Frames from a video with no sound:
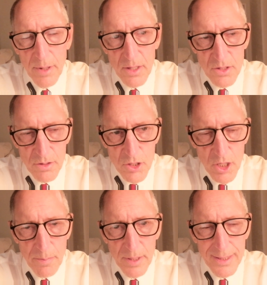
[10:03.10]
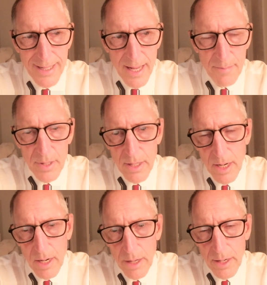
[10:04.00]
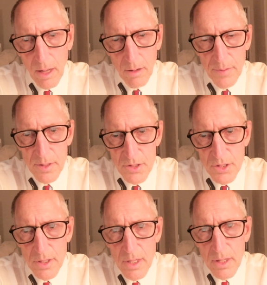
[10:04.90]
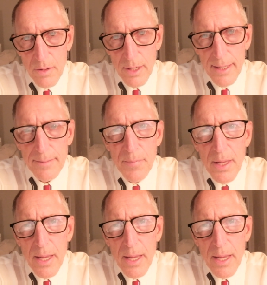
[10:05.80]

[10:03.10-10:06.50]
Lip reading: because of the shipping time and all of this, okay?